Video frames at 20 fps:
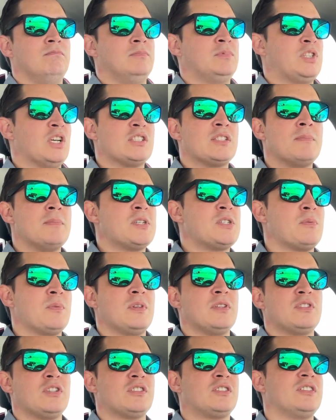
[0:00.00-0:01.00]
does a mission with
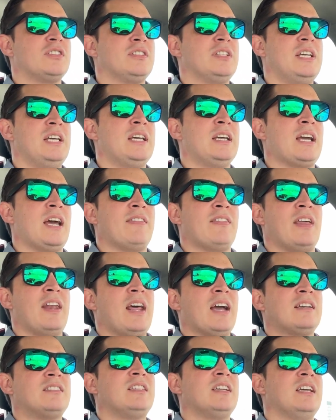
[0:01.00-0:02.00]
the Justice League, and the
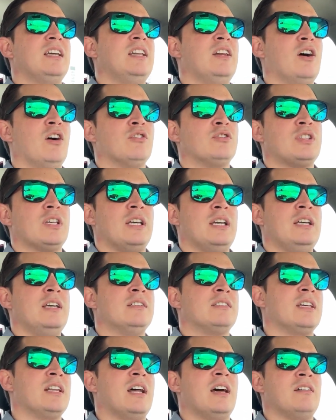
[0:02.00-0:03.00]
next thing he knows,
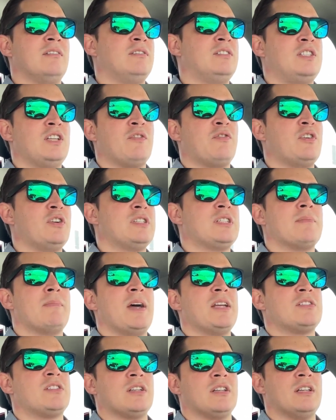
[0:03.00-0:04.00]
he's in a different
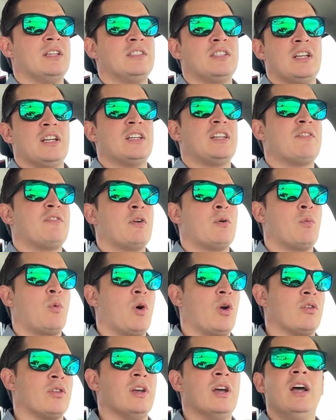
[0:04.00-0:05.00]
dimension. He's in a different
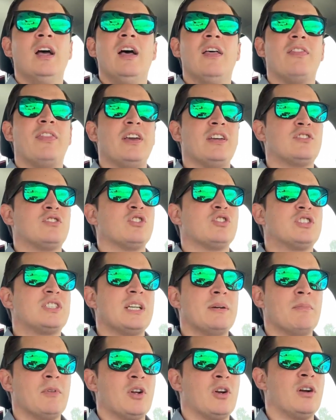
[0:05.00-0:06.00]
world. Things are
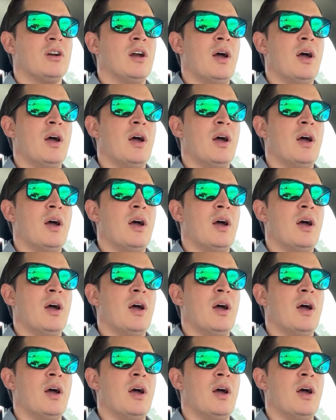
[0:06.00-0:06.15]
similar,